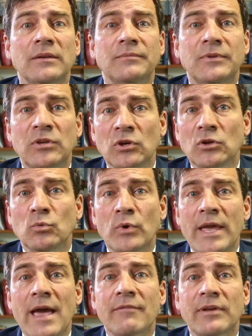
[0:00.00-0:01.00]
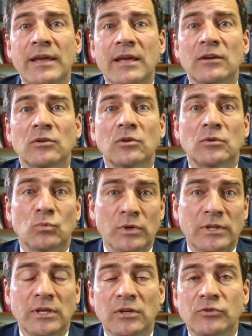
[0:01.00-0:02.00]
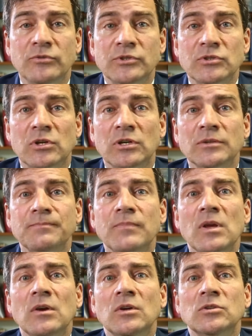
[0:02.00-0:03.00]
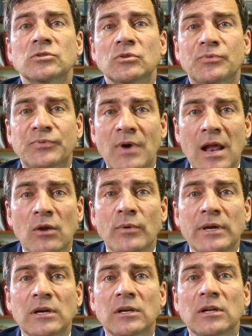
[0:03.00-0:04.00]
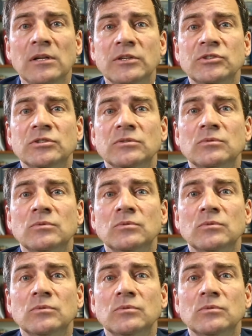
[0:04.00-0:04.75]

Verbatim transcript: until we have a handle on what the injuries are. So following a collision,